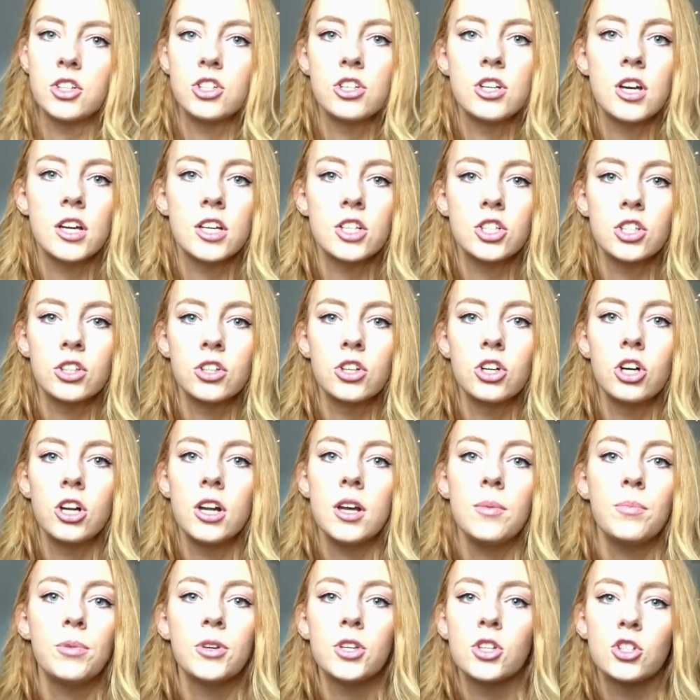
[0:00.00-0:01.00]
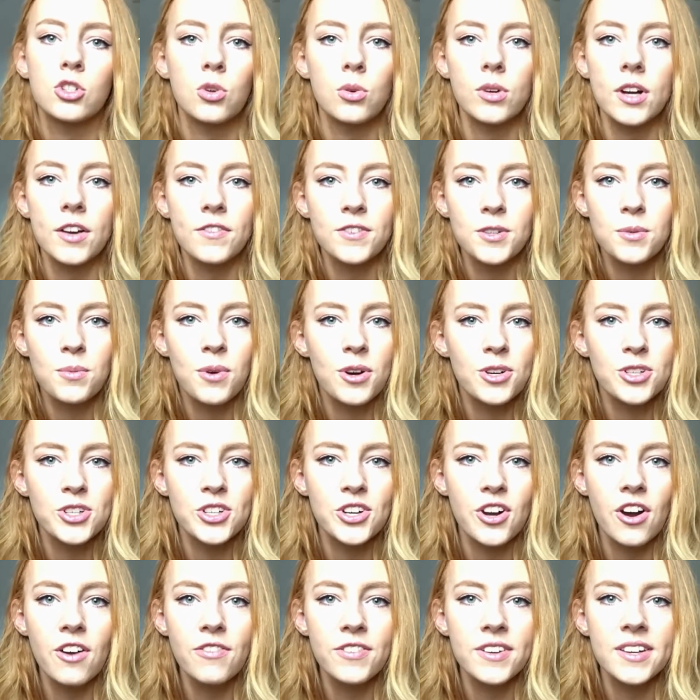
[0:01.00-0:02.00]
changing colour, but you don't have to wash it
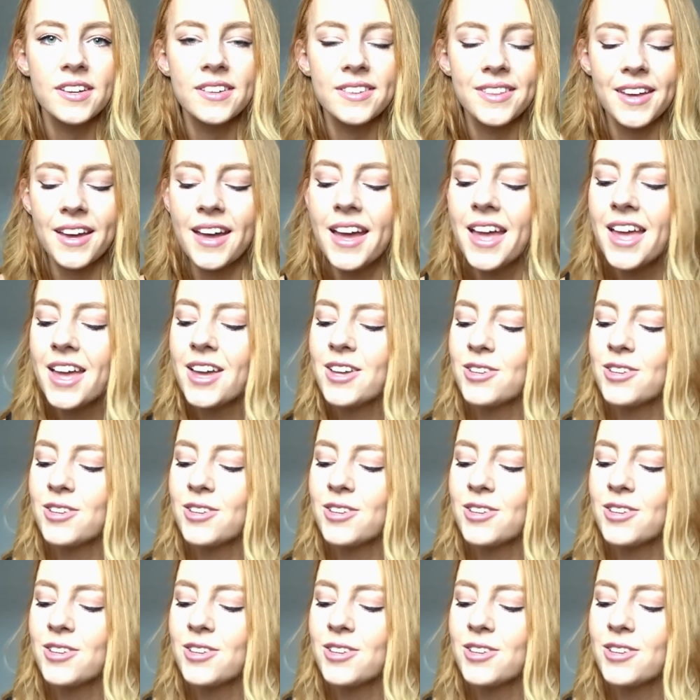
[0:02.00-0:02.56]
off either.